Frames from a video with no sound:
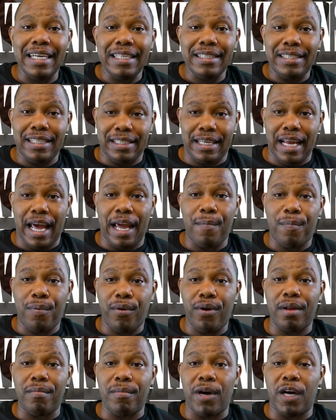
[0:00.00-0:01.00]
to date
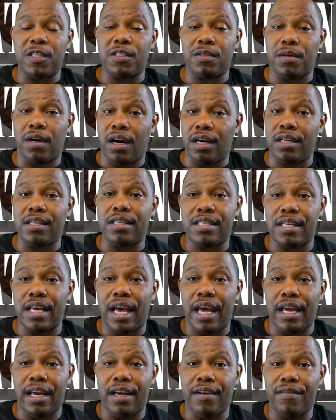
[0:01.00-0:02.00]
pretty much
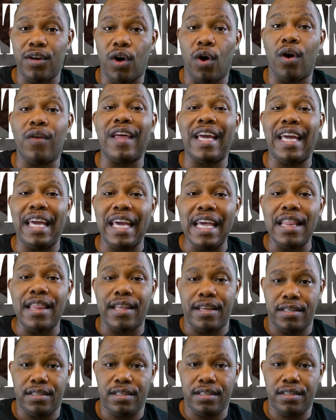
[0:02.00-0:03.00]
unsaved or the
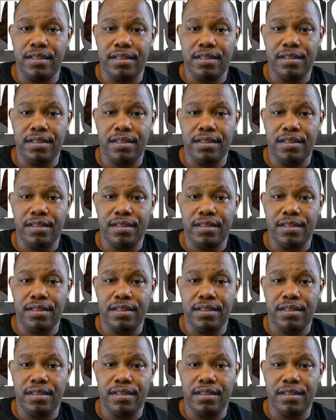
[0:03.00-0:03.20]
heathens.